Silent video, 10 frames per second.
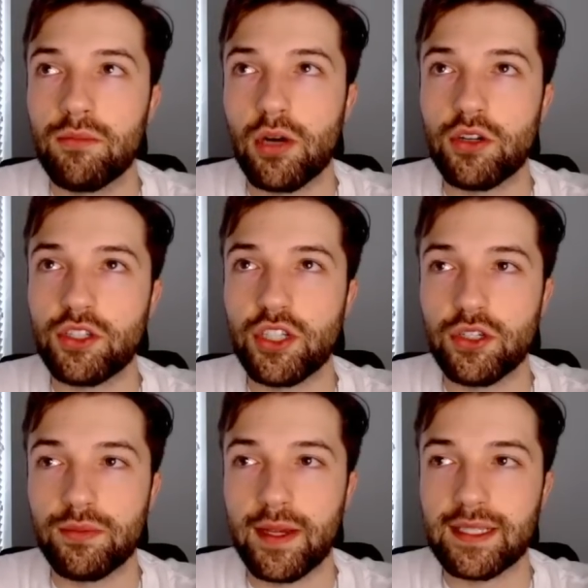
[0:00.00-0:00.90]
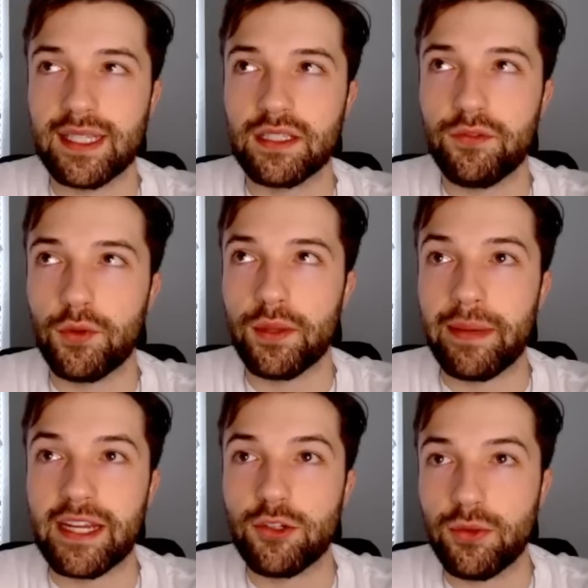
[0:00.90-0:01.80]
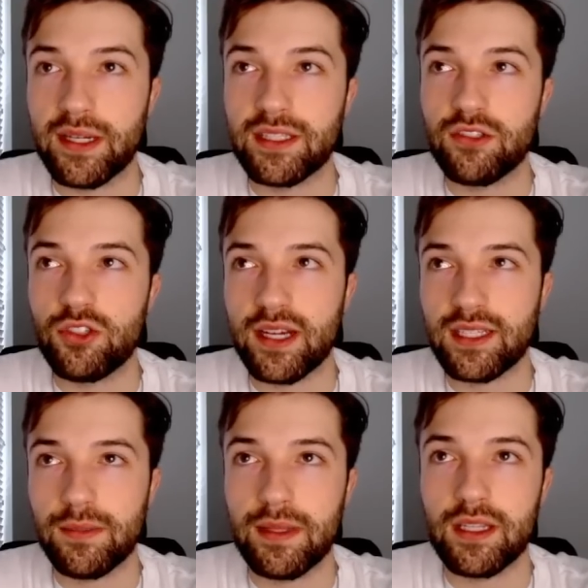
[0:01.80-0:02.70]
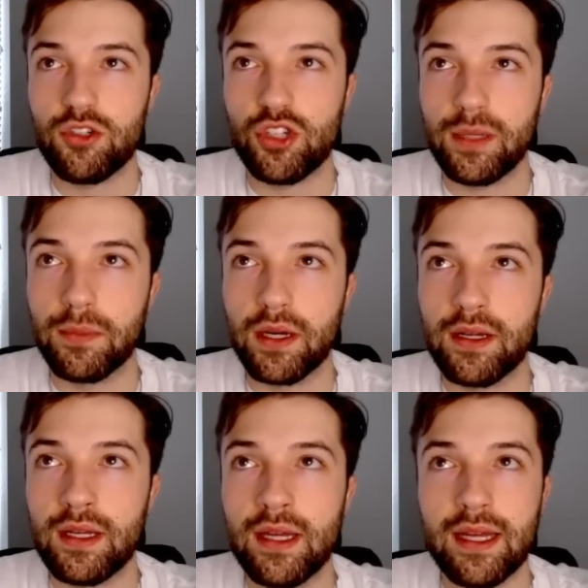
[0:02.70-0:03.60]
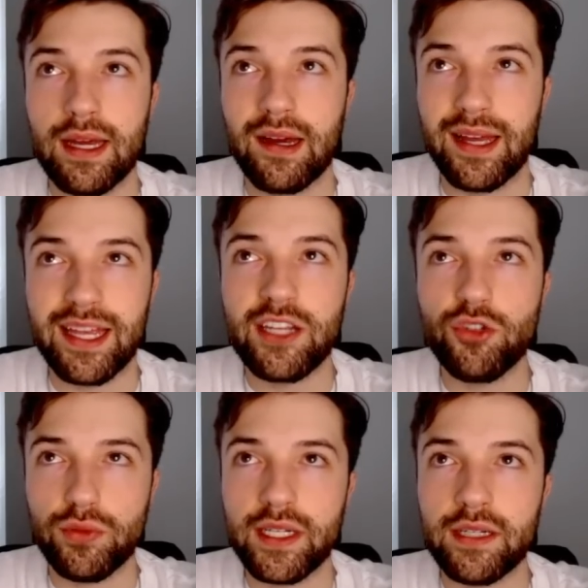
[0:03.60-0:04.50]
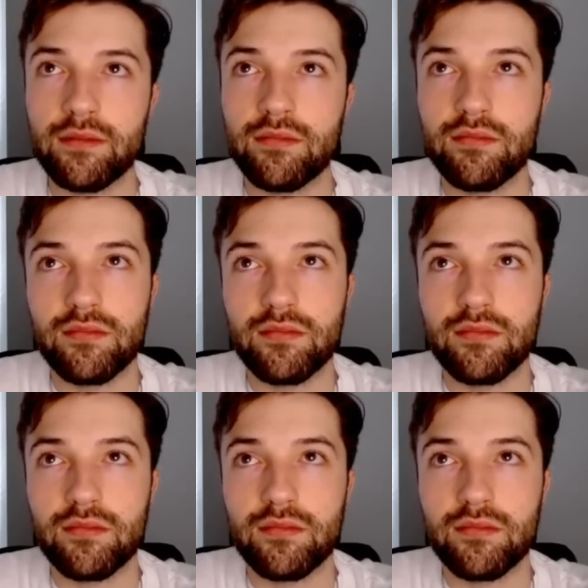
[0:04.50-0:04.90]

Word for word: Broderick Jones makes sense for the Patriots. Jack Smith and Jigba, uh, injury...